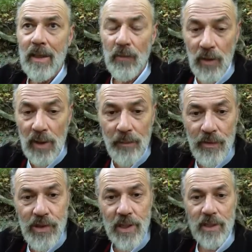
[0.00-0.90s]
And on the liberal
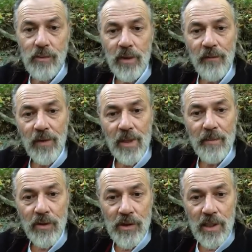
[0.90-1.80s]
side is where you find
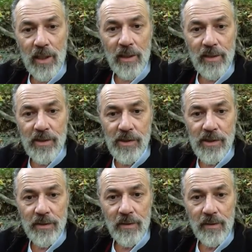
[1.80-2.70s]
most of the
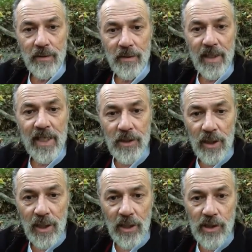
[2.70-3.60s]
atheists.
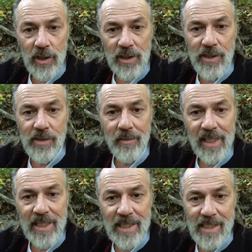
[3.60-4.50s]
Intellectualism
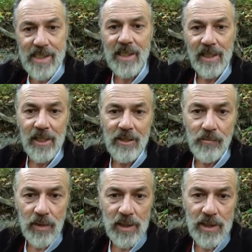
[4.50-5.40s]
is
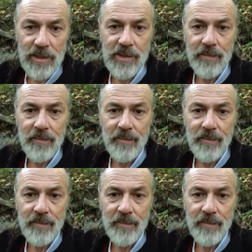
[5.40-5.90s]
liberalism.